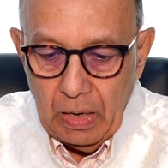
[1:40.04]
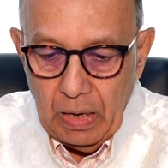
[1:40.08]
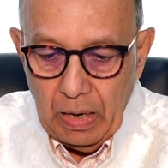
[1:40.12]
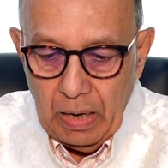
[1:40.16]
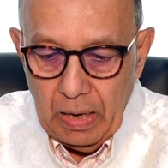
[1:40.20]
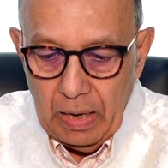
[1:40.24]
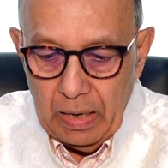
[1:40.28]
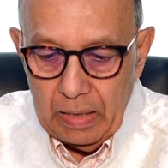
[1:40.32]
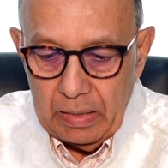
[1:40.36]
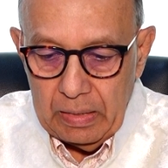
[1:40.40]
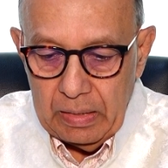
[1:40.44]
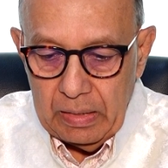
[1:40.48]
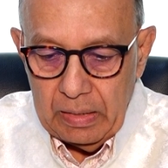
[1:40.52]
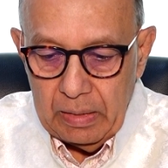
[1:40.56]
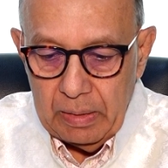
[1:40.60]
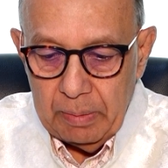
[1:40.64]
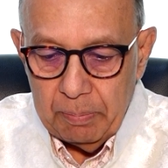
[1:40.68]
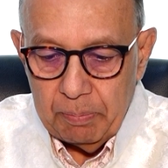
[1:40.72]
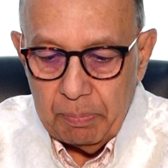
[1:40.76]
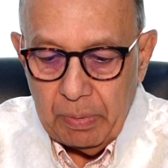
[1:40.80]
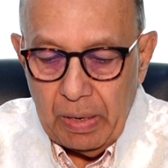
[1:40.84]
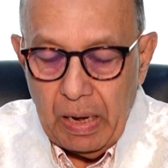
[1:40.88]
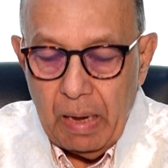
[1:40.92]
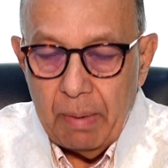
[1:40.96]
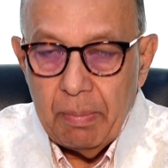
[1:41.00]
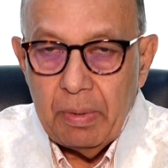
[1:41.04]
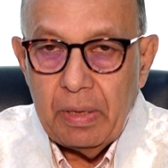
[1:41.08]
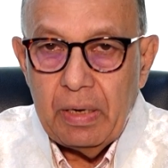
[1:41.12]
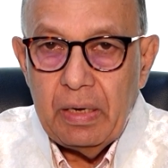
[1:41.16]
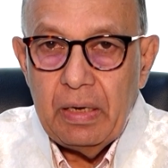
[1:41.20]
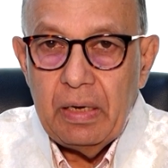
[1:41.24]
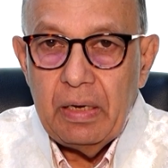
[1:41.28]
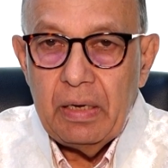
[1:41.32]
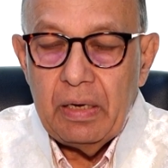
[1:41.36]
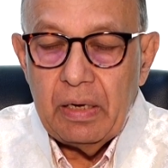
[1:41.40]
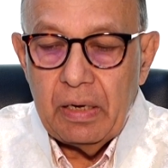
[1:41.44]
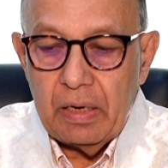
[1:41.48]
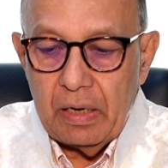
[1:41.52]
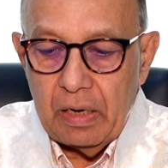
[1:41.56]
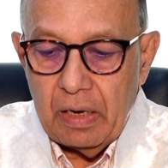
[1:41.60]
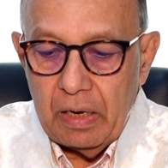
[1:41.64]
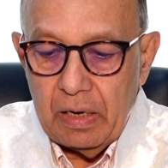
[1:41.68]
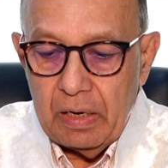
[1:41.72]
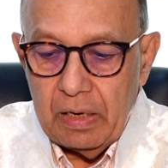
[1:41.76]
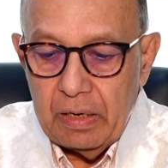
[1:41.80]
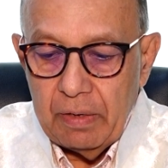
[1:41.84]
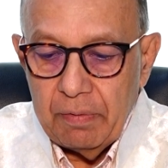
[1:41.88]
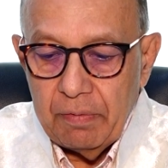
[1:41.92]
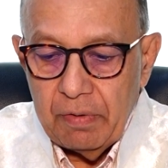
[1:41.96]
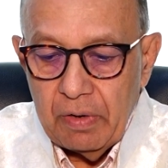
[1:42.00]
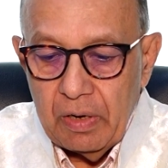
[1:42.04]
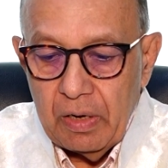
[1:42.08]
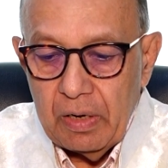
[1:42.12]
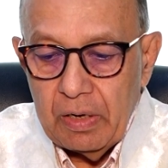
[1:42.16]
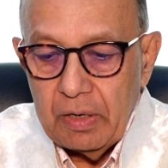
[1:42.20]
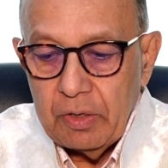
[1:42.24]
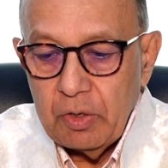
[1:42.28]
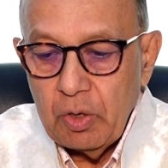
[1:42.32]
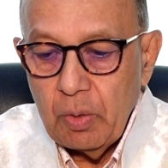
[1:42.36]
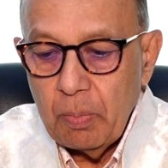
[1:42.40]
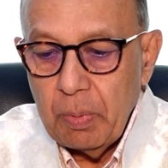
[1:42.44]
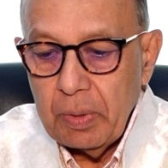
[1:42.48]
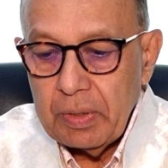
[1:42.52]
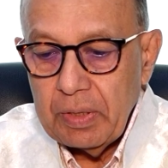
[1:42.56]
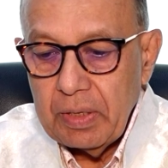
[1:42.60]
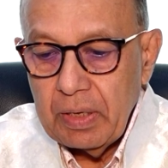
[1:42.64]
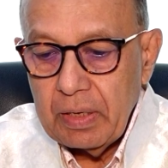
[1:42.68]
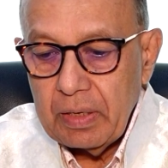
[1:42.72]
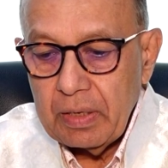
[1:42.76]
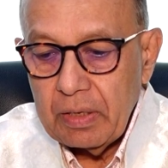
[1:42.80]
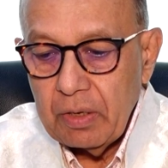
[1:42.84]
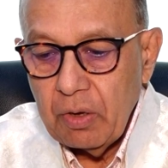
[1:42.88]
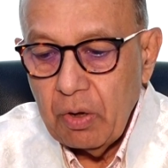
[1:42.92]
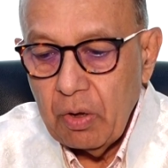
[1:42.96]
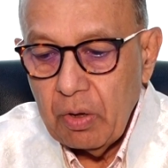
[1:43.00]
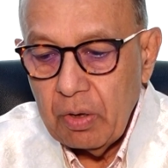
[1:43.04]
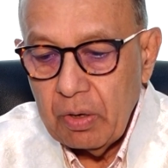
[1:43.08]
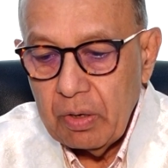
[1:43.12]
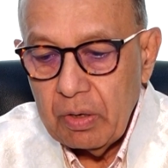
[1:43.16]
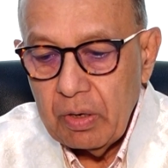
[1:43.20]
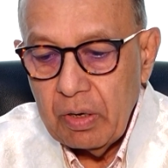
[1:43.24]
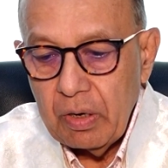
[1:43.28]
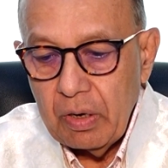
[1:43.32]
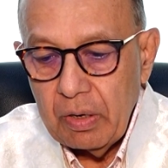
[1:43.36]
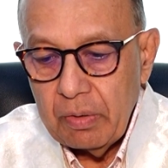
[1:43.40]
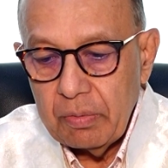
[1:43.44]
And the primary idiopathic or